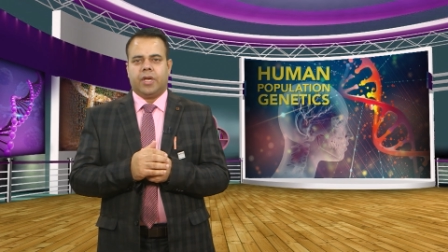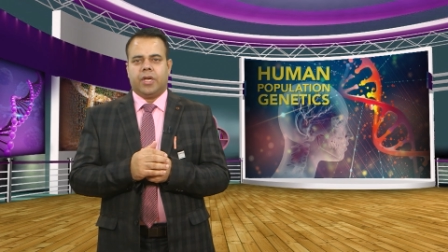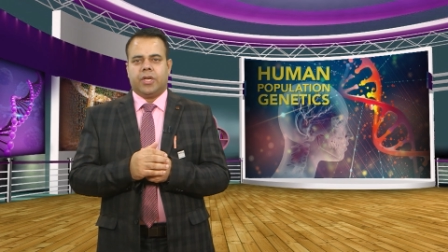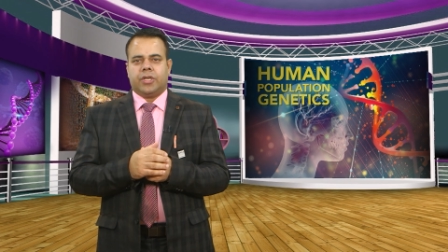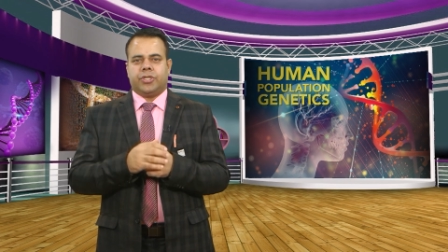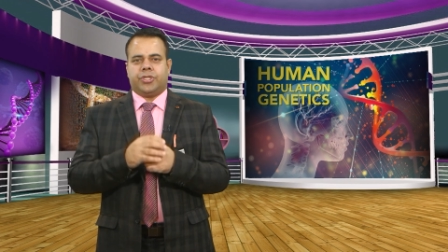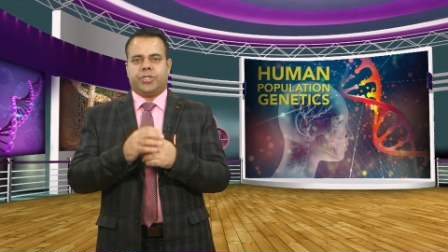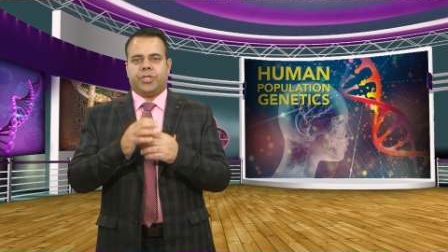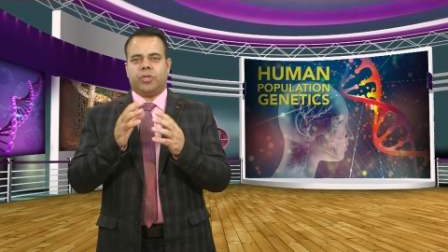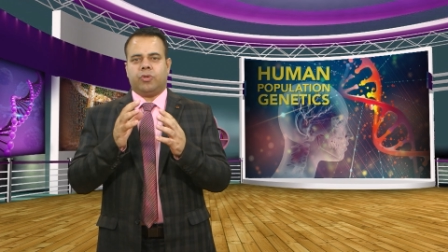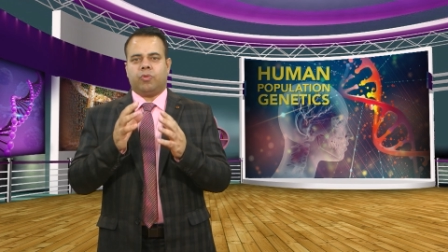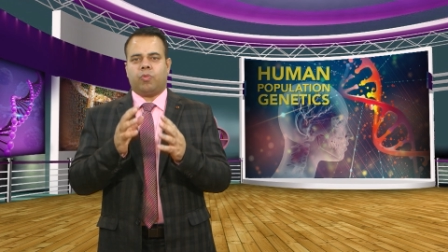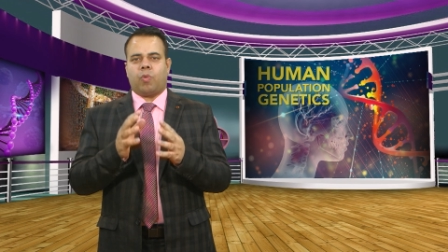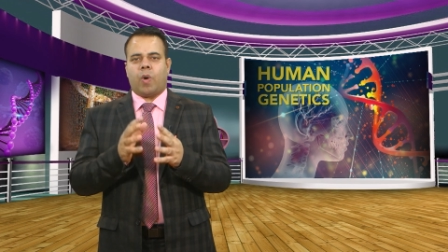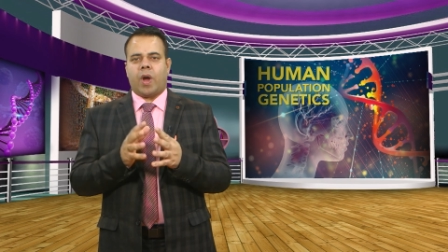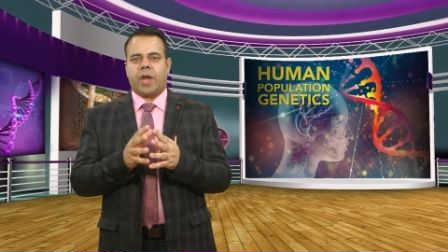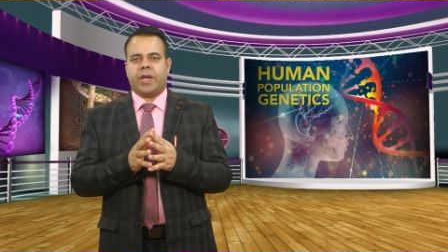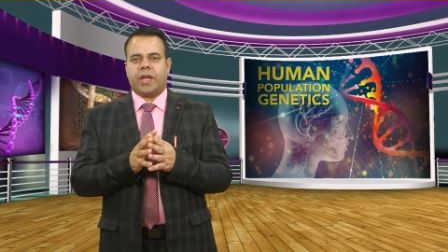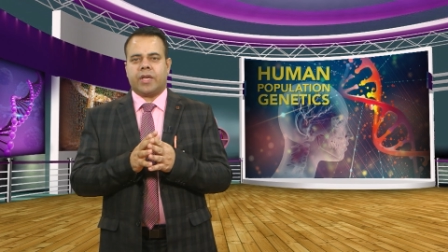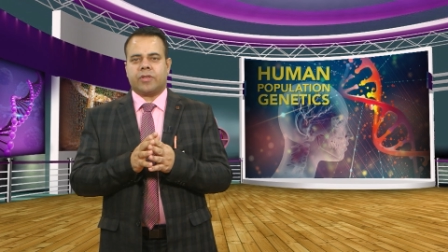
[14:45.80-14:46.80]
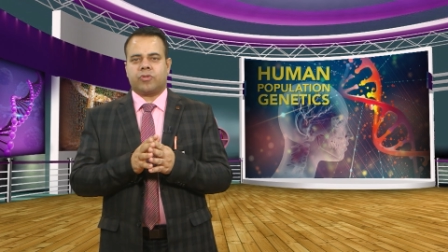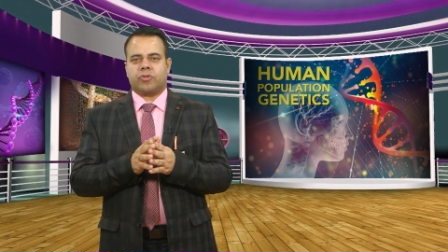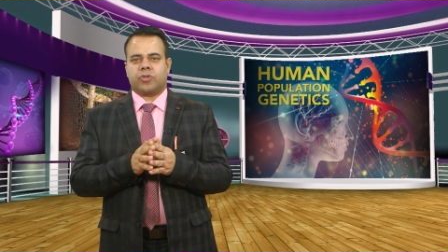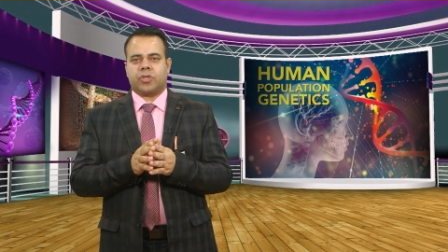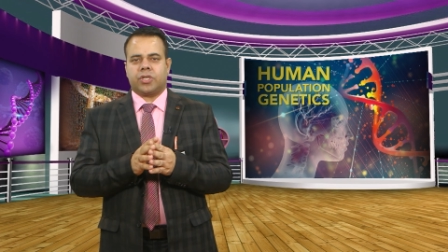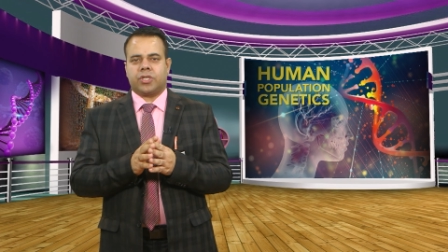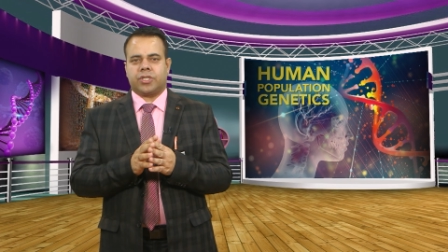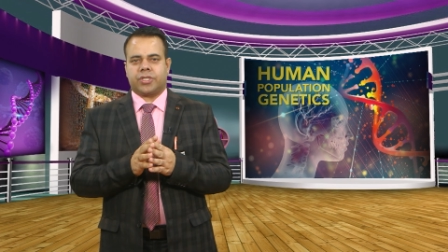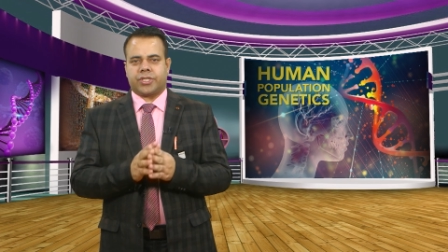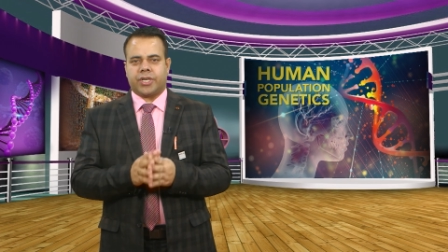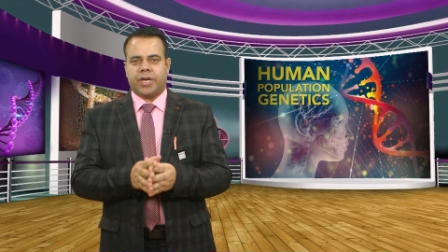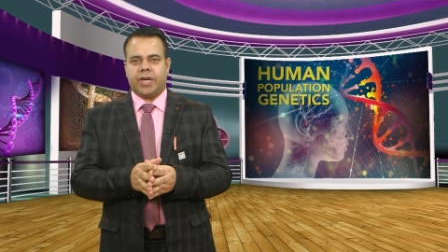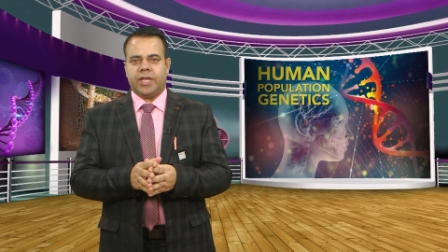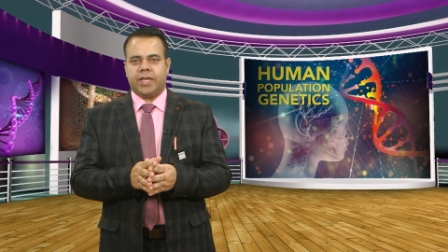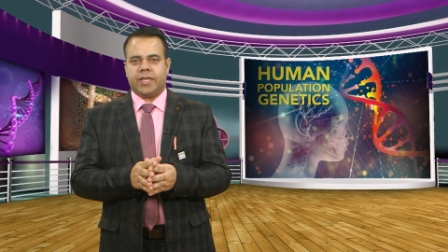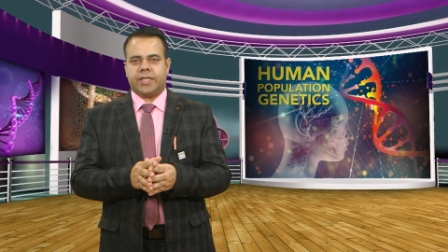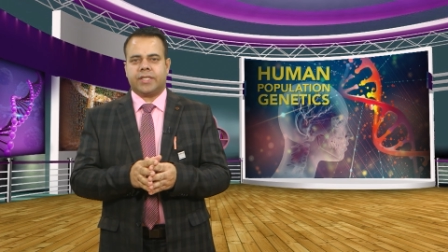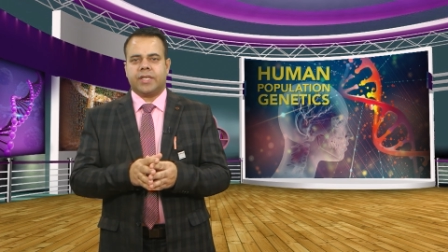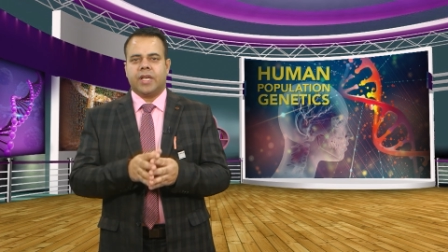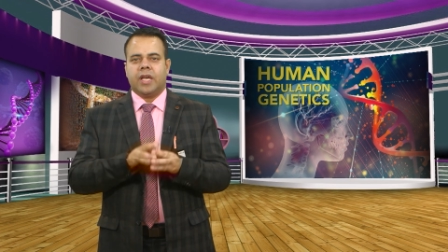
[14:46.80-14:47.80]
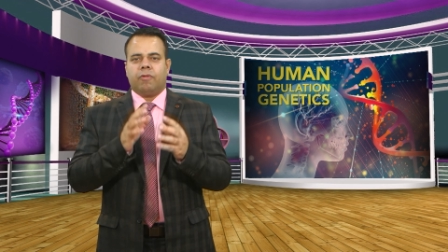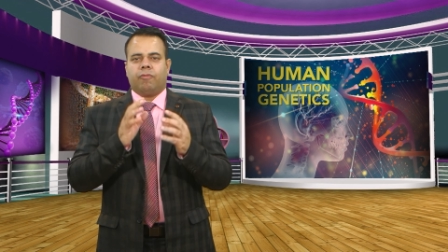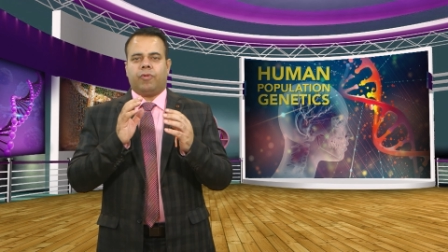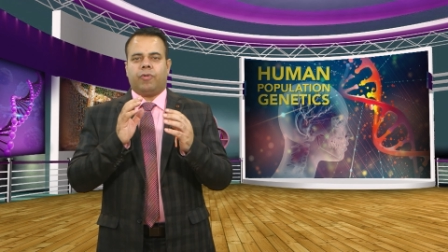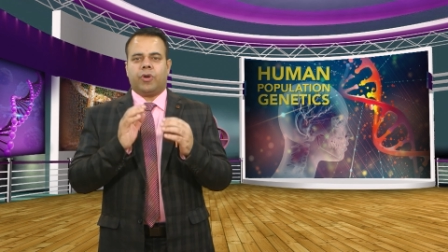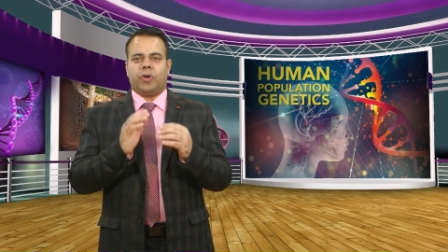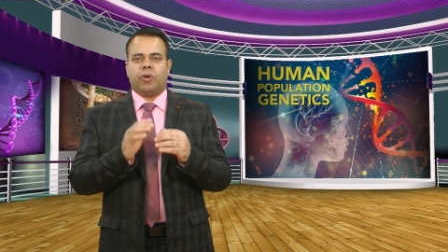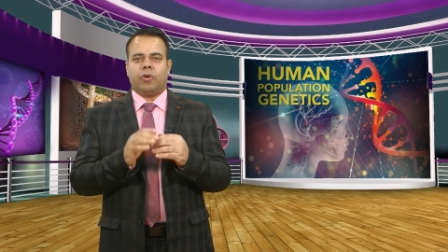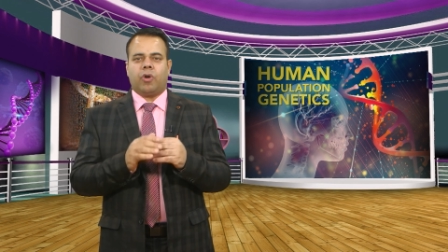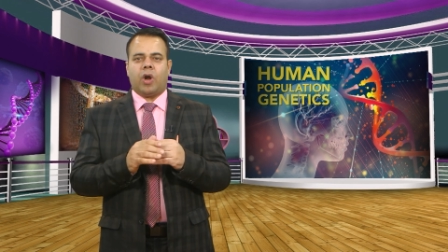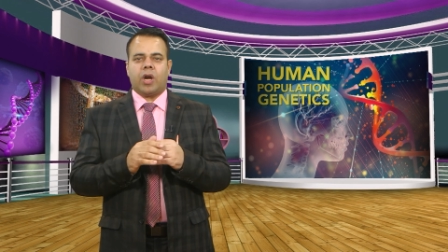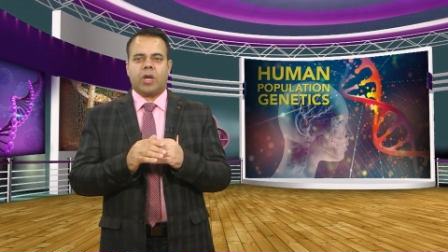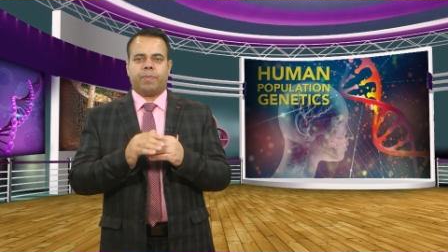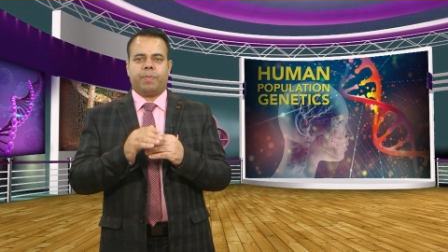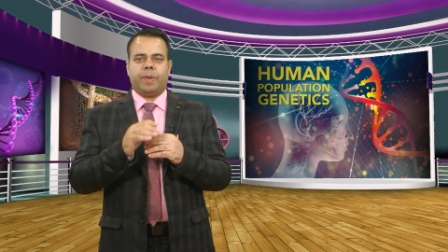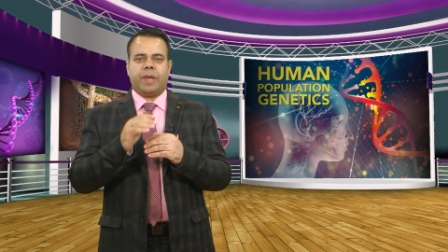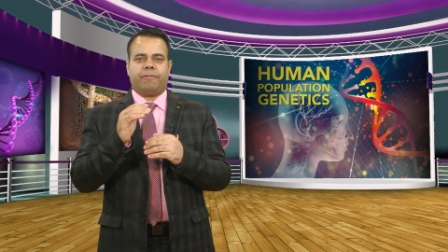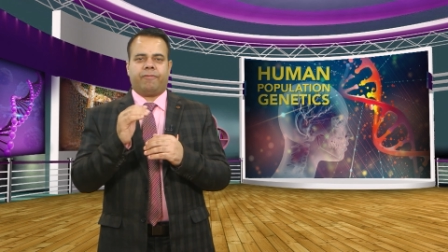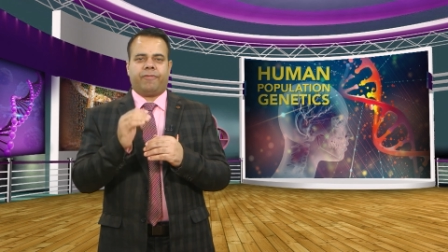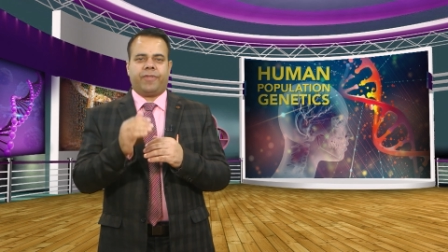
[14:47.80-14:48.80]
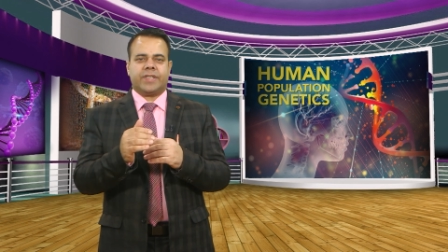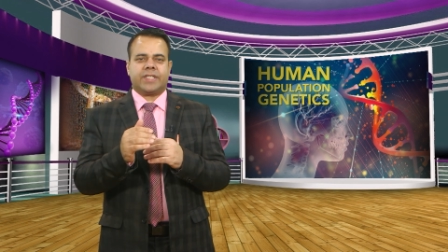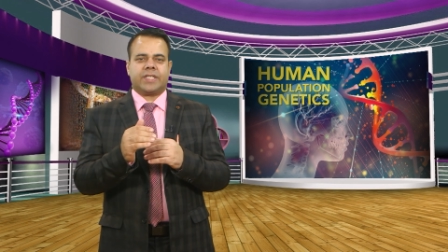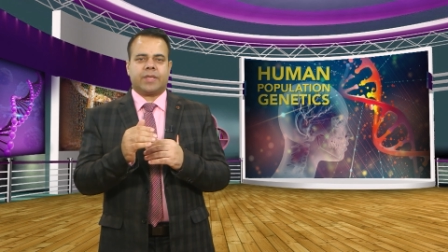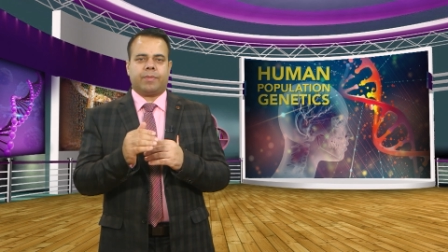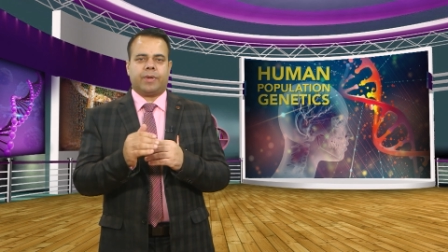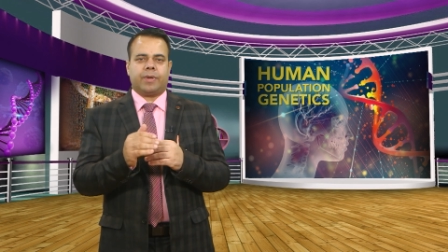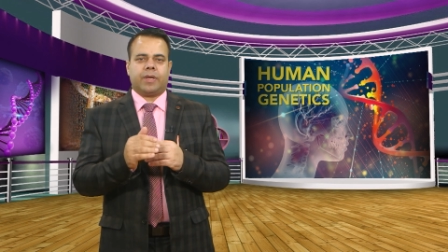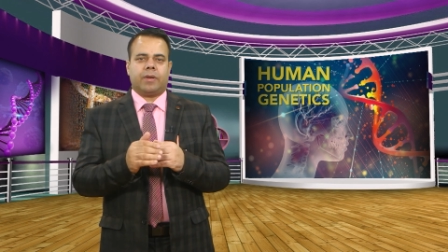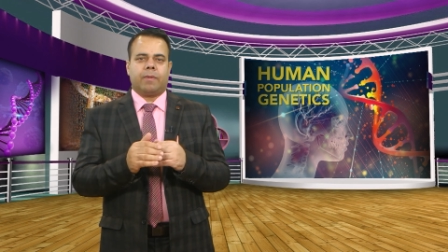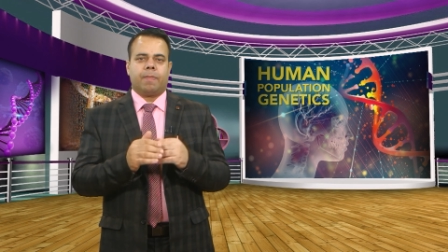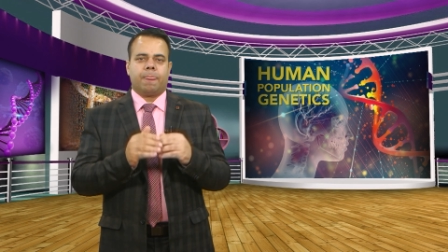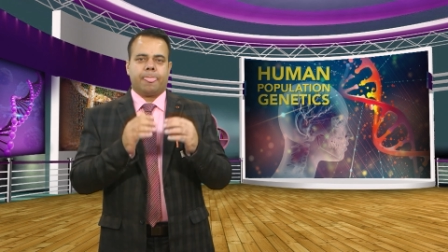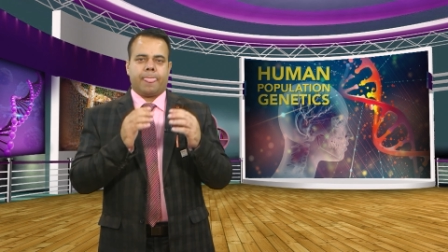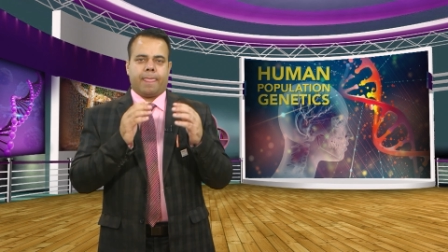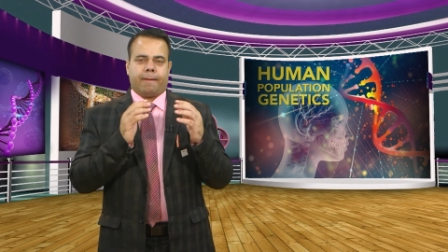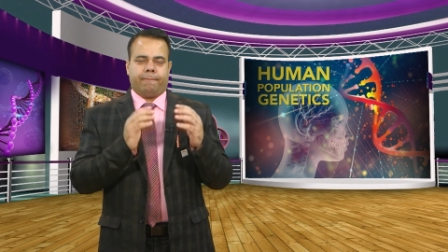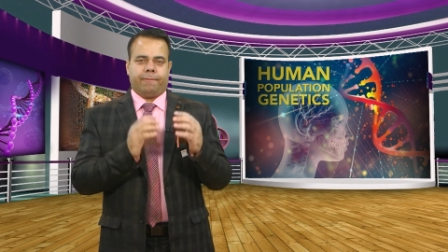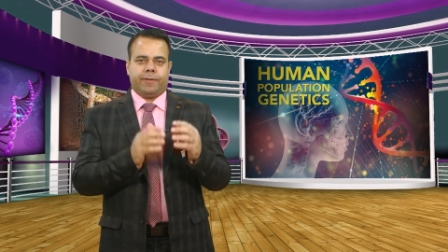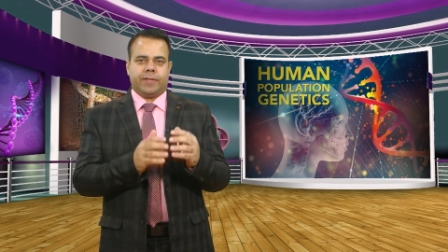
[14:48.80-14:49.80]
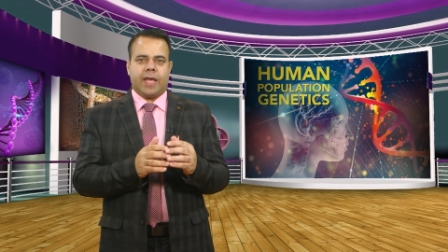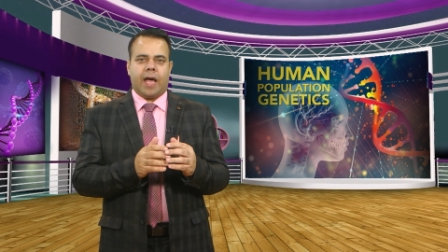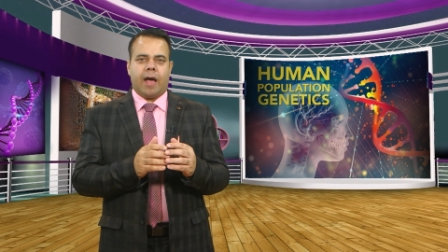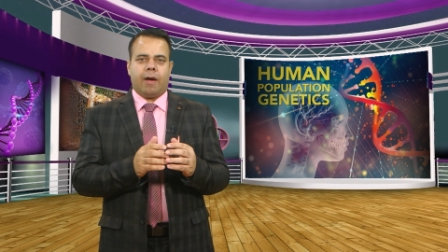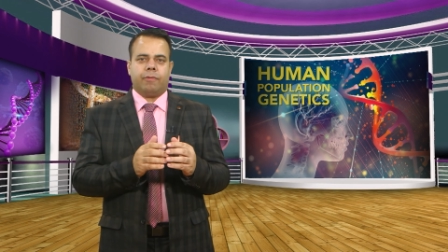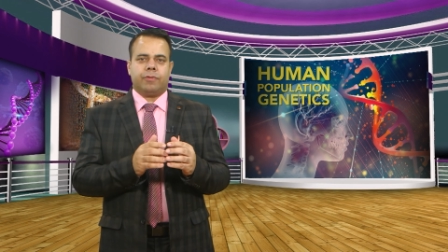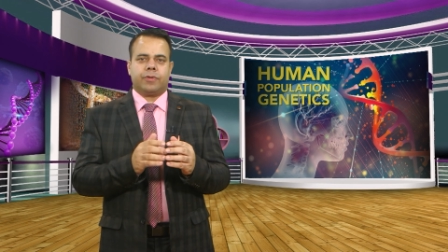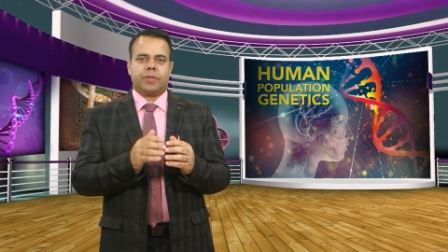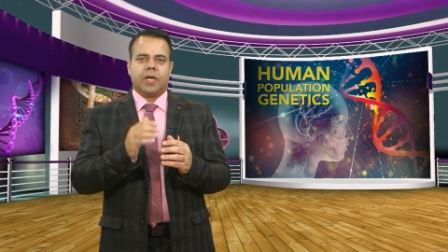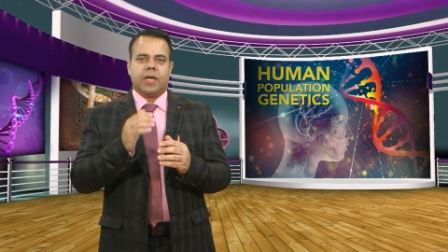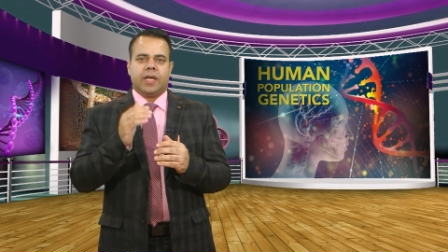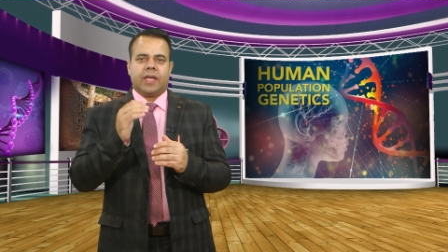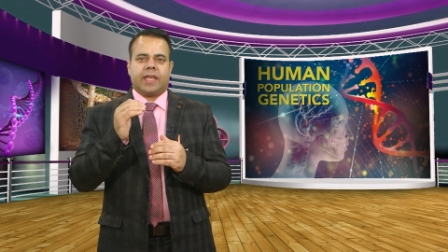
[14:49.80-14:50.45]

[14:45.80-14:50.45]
Genome-wide association studies would not be feasible without